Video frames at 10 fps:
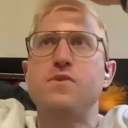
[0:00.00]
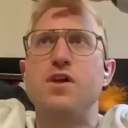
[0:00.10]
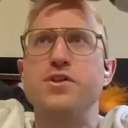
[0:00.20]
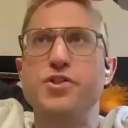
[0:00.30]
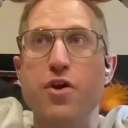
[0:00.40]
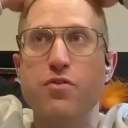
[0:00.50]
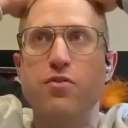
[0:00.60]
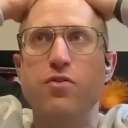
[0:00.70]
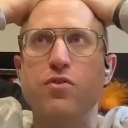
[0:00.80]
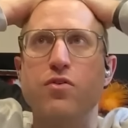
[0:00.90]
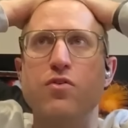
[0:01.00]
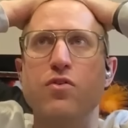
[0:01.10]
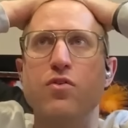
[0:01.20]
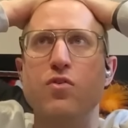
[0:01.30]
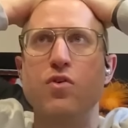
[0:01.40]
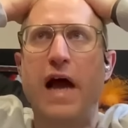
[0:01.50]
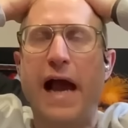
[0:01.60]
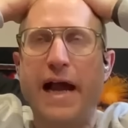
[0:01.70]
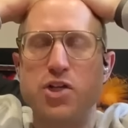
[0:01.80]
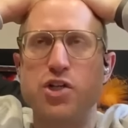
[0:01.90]
So
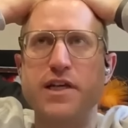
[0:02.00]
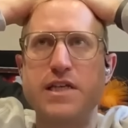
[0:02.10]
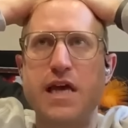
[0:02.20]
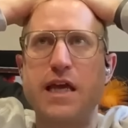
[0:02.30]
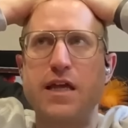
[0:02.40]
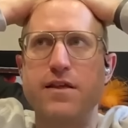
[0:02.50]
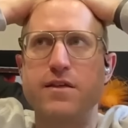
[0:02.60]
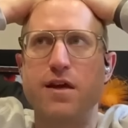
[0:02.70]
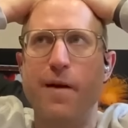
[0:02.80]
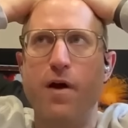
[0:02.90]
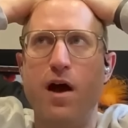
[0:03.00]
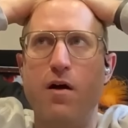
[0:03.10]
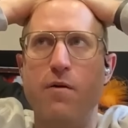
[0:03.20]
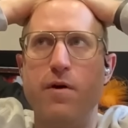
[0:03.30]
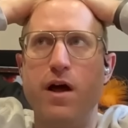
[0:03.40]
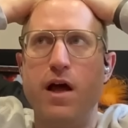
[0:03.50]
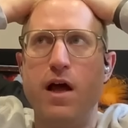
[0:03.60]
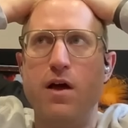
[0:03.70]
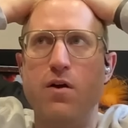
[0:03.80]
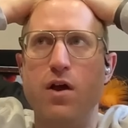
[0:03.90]
actually taking the time out,
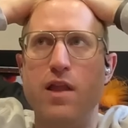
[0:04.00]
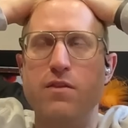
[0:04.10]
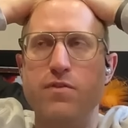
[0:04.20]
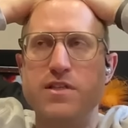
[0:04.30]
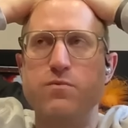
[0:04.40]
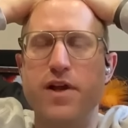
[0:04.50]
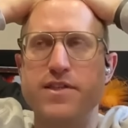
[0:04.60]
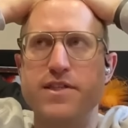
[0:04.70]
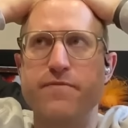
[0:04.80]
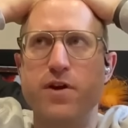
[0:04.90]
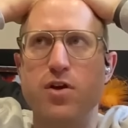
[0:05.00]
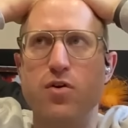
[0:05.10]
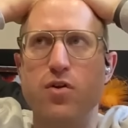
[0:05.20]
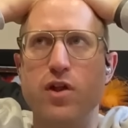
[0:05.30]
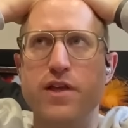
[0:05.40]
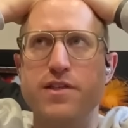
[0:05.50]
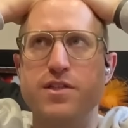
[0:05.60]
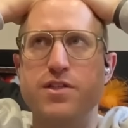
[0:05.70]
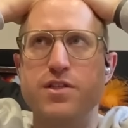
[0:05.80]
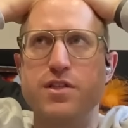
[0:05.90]
and the reason why it's difficult
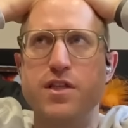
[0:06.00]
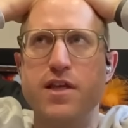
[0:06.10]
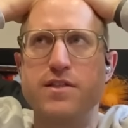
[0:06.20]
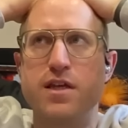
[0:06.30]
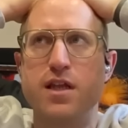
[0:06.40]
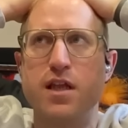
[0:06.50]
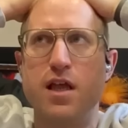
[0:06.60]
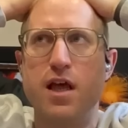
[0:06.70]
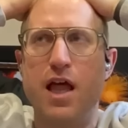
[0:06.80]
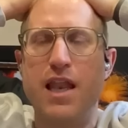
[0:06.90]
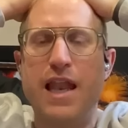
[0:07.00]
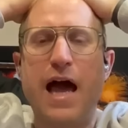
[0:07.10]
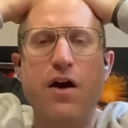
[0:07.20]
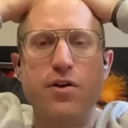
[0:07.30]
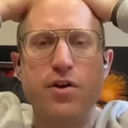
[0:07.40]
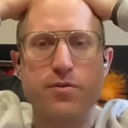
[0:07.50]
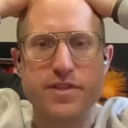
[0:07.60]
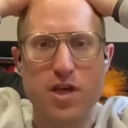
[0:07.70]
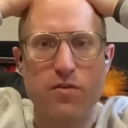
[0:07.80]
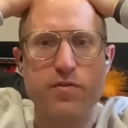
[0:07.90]
is to allow
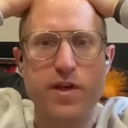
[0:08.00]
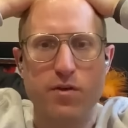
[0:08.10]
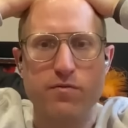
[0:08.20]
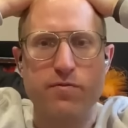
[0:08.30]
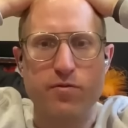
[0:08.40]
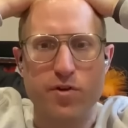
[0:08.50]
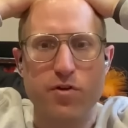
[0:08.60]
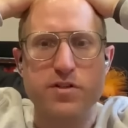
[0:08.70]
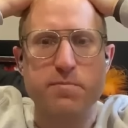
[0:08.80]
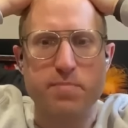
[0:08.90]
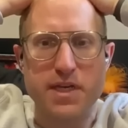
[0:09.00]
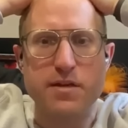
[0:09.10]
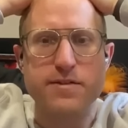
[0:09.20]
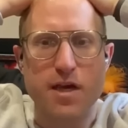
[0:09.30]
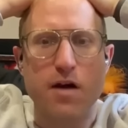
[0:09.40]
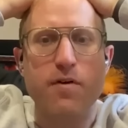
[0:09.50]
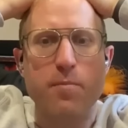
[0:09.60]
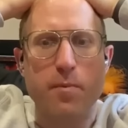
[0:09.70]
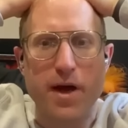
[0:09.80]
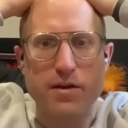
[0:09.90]
yourself guilt, not to beat yourself up
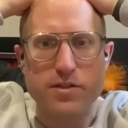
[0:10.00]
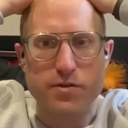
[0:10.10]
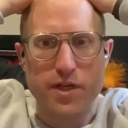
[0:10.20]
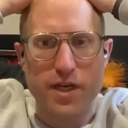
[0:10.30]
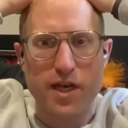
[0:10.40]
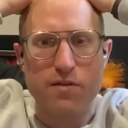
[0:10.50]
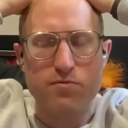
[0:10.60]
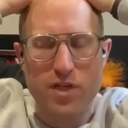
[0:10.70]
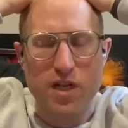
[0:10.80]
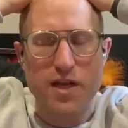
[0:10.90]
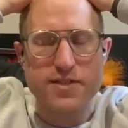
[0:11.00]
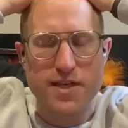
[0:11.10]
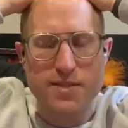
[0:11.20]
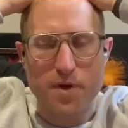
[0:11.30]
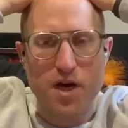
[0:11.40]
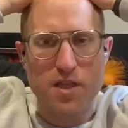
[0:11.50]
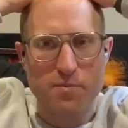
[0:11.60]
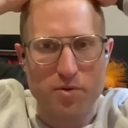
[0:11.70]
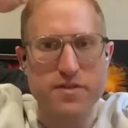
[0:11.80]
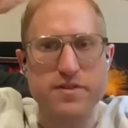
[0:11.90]
about doing it, and realizing it's part of the
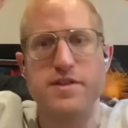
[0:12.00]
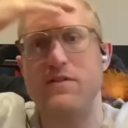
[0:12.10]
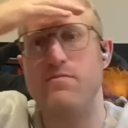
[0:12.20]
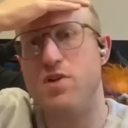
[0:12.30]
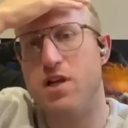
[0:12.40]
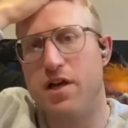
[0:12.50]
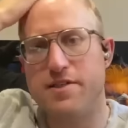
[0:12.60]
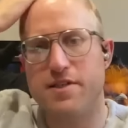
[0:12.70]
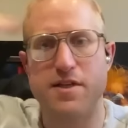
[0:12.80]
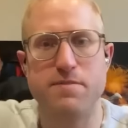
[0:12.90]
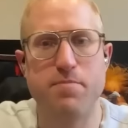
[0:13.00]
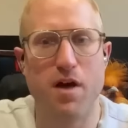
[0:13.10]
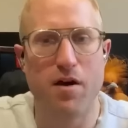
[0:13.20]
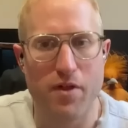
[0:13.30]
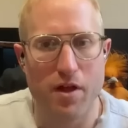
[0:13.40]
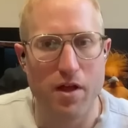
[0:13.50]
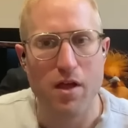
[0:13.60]
process and realizing it's part of